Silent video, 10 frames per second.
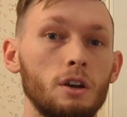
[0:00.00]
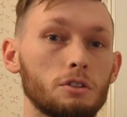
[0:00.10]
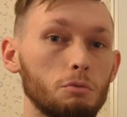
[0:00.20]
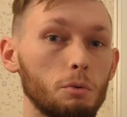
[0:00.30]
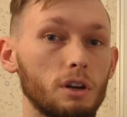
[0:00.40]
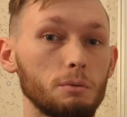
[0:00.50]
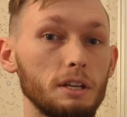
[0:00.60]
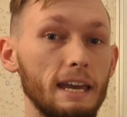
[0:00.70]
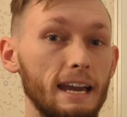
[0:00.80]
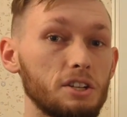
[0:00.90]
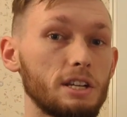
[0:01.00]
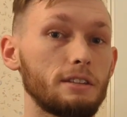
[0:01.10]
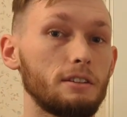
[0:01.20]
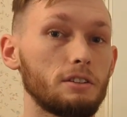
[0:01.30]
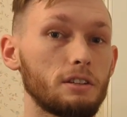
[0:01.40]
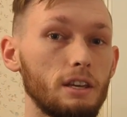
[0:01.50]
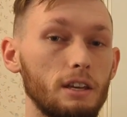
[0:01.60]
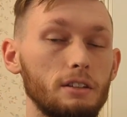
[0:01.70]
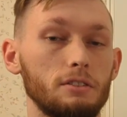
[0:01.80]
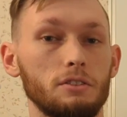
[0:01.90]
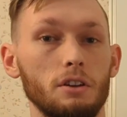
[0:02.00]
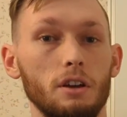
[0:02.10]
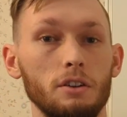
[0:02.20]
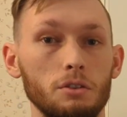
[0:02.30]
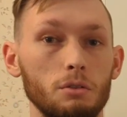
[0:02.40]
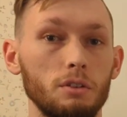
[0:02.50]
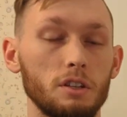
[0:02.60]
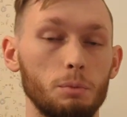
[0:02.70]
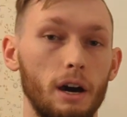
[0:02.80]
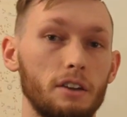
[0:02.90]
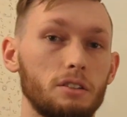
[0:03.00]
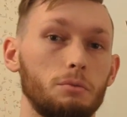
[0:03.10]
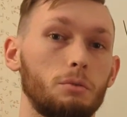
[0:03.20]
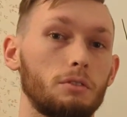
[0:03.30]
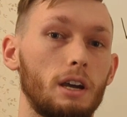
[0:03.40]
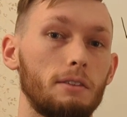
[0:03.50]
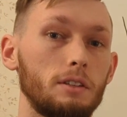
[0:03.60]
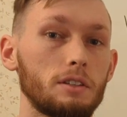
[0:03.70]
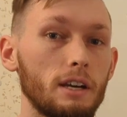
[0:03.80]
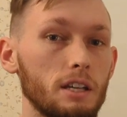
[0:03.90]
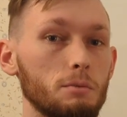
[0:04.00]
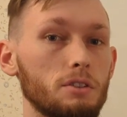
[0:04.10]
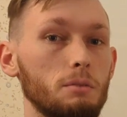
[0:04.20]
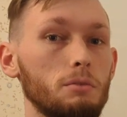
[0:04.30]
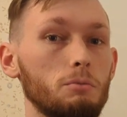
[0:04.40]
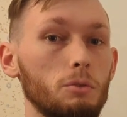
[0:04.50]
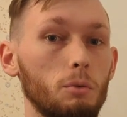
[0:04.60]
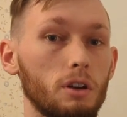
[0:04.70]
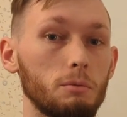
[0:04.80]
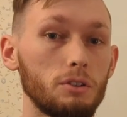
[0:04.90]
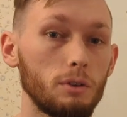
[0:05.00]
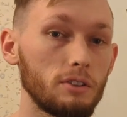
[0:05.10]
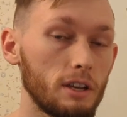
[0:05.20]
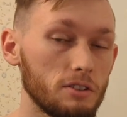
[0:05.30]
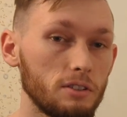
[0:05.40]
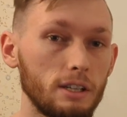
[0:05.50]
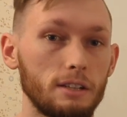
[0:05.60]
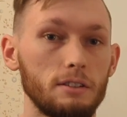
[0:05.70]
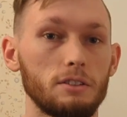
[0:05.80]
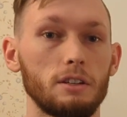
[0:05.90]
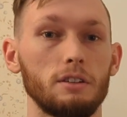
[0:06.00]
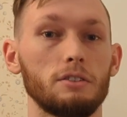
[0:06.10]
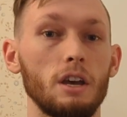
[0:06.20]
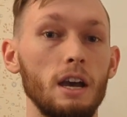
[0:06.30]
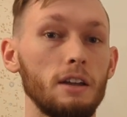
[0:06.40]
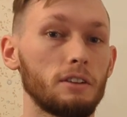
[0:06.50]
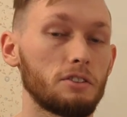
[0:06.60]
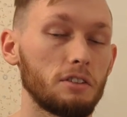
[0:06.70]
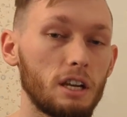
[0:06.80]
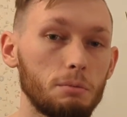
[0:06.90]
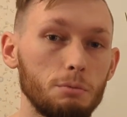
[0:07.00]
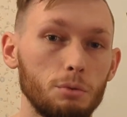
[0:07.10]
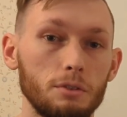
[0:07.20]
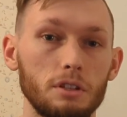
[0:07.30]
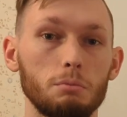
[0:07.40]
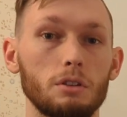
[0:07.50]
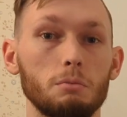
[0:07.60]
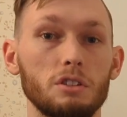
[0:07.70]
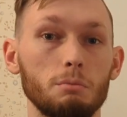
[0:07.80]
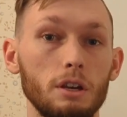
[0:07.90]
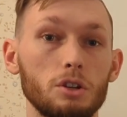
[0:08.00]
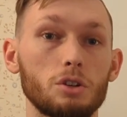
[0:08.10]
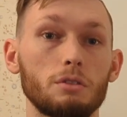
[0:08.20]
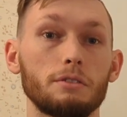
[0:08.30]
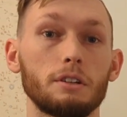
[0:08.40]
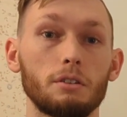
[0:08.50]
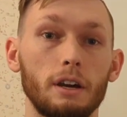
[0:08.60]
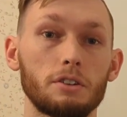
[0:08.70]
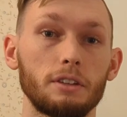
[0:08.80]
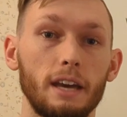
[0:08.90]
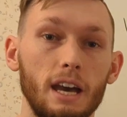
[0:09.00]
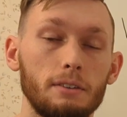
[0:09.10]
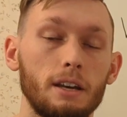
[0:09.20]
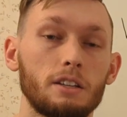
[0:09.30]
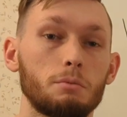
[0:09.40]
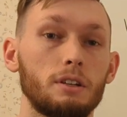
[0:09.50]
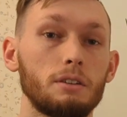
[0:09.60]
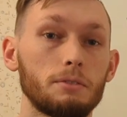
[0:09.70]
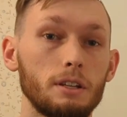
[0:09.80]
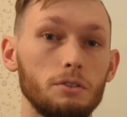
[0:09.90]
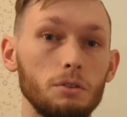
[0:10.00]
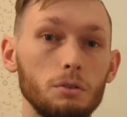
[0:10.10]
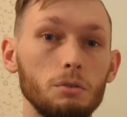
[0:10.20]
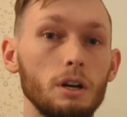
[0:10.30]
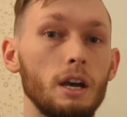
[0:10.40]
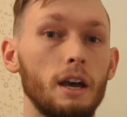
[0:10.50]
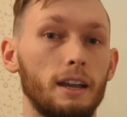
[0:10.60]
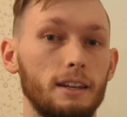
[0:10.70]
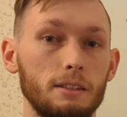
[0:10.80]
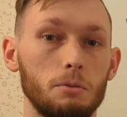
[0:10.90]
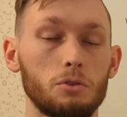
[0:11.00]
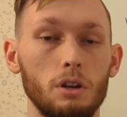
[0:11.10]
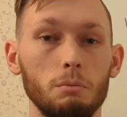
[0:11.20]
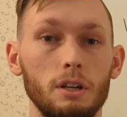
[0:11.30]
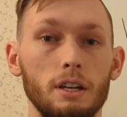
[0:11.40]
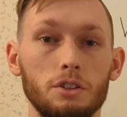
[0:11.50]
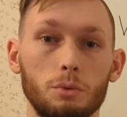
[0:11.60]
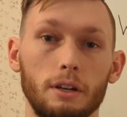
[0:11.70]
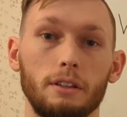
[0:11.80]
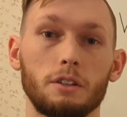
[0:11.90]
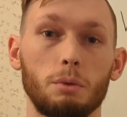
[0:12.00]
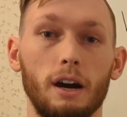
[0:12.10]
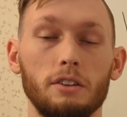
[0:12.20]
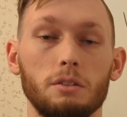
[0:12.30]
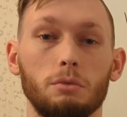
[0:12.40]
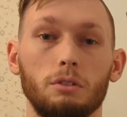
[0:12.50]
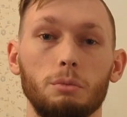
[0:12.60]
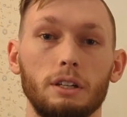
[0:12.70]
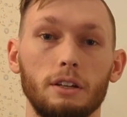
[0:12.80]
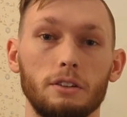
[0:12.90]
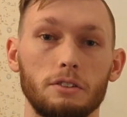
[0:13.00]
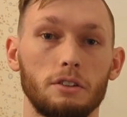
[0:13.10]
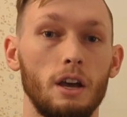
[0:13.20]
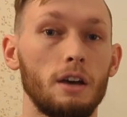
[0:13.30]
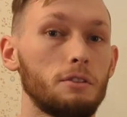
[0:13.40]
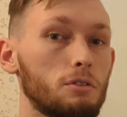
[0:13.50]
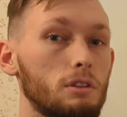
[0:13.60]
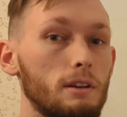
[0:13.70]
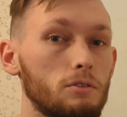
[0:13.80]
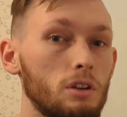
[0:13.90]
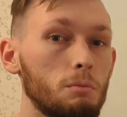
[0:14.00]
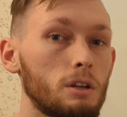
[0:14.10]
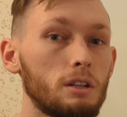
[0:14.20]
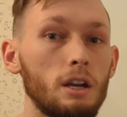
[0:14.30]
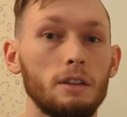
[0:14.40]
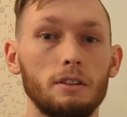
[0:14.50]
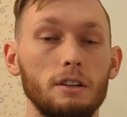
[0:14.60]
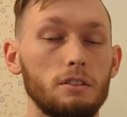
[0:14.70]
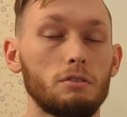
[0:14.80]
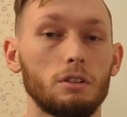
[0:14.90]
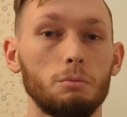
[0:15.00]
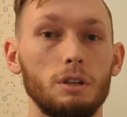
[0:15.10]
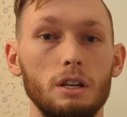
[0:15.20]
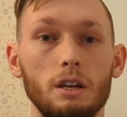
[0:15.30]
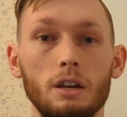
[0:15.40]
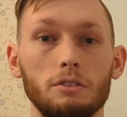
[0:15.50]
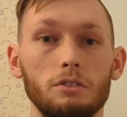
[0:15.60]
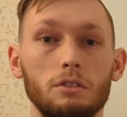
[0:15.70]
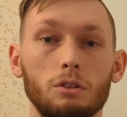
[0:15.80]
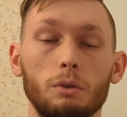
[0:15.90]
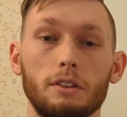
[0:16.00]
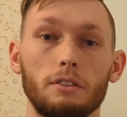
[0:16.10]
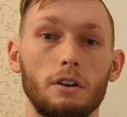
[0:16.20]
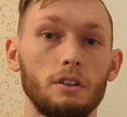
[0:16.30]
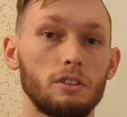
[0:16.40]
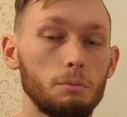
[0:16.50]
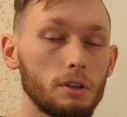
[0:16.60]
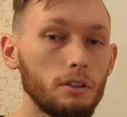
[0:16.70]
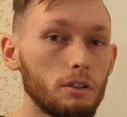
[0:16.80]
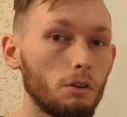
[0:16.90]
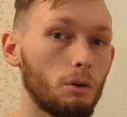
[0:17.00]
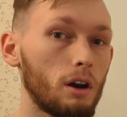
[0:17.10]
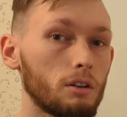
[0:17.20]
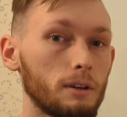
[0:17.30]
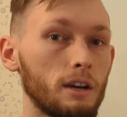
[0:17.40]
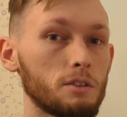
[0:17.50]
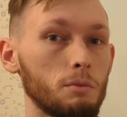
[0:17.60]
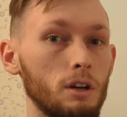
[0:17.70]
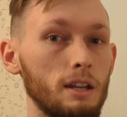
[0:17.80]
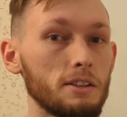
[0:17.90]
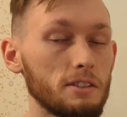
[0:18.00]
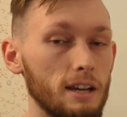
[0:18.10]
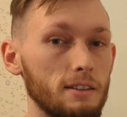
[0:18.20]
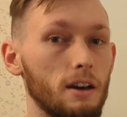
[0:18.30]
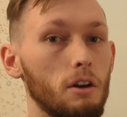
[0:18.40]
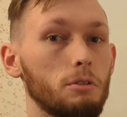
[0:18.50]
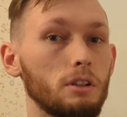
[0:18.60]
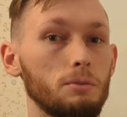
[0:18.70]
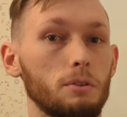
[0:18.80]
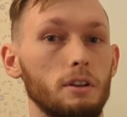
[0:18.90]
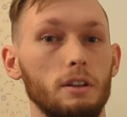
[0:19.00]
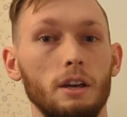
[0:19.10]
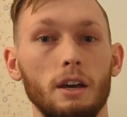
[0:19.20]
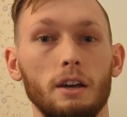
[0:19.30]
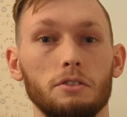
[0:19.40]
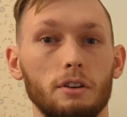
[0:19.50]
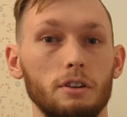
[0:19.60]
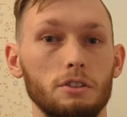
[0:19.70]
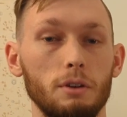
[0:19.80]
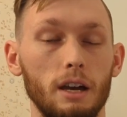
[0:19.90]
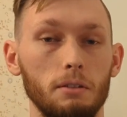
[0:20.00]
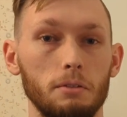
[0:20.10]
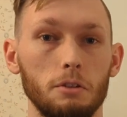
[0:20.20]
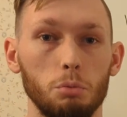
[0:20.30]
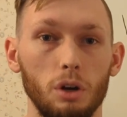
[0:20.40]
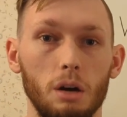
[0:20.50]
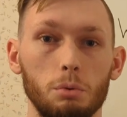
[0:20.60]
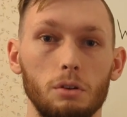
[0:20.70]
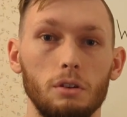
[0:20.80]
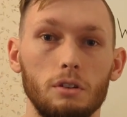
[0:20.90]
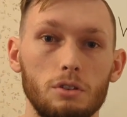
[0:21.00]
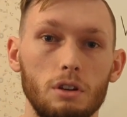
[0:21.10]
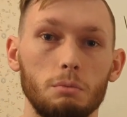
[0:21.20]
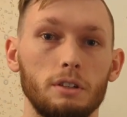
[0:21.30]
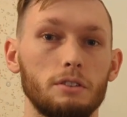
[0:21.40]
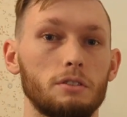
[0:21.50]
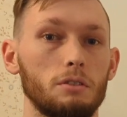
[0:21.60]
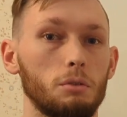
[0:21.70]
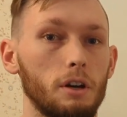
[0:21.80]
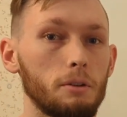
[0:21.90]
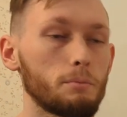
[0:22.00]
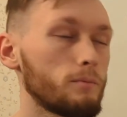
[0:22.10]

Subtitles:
So we want to be catching these kids as early as possible when they're having these asthma symptoms. We want to be doing testing on these kids, testing on people with symptoms to make sure that they don't actually have asthma. And if they do, getting them treatment as quickly as possible, because the sooner they have treatment, the easier it'll be to deal with. Typically, you grow out of asthma, and it's not that hard to live with it as long as you have the proper treatments, okay?